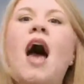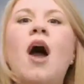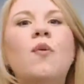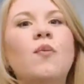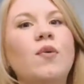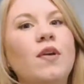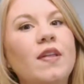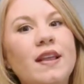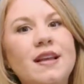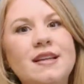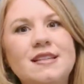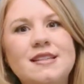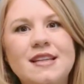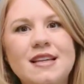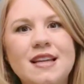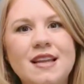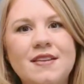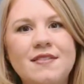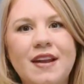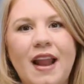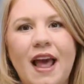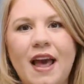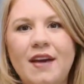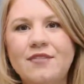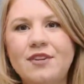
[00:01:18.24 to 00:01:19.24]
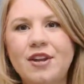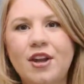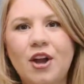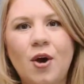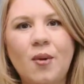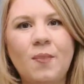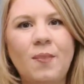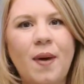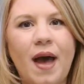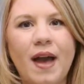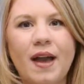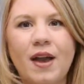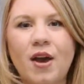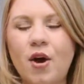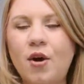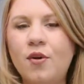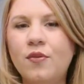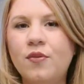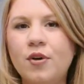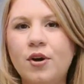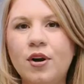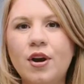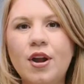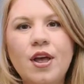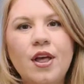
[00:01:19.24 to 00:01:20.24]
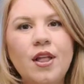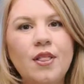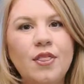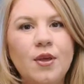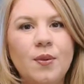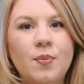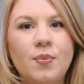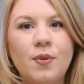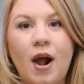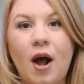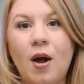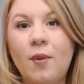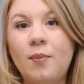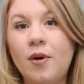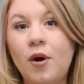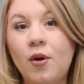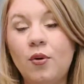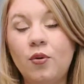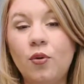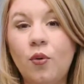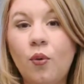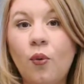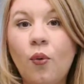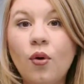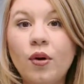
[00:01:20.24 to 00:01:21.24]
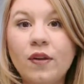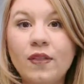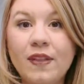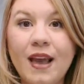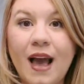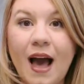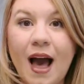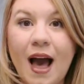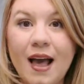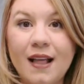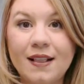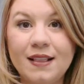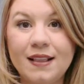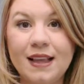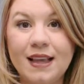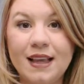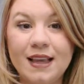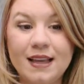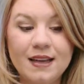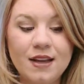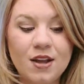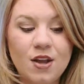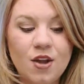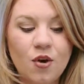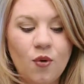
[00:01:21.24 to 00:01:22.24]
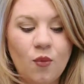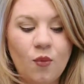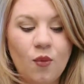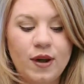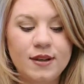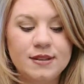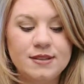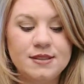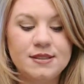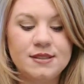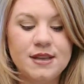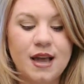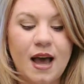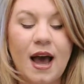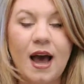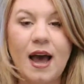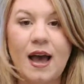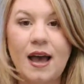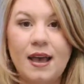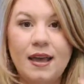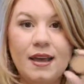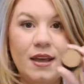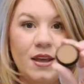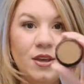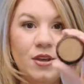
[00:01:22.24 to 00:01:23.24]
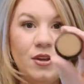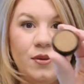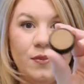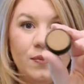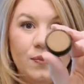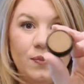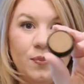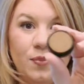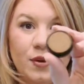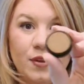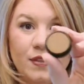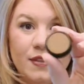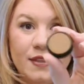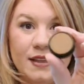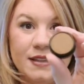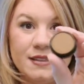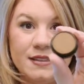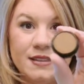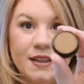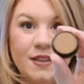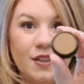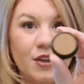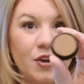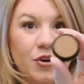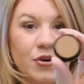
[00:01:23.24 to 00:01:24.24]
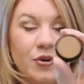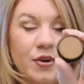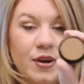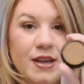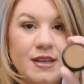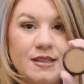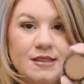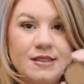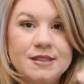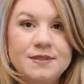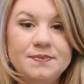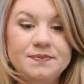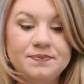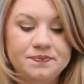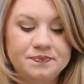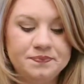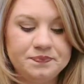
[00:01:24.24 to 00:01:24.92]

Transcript: I really didn't even have to go back over the brow bone or the eyelid once I put this in the crease.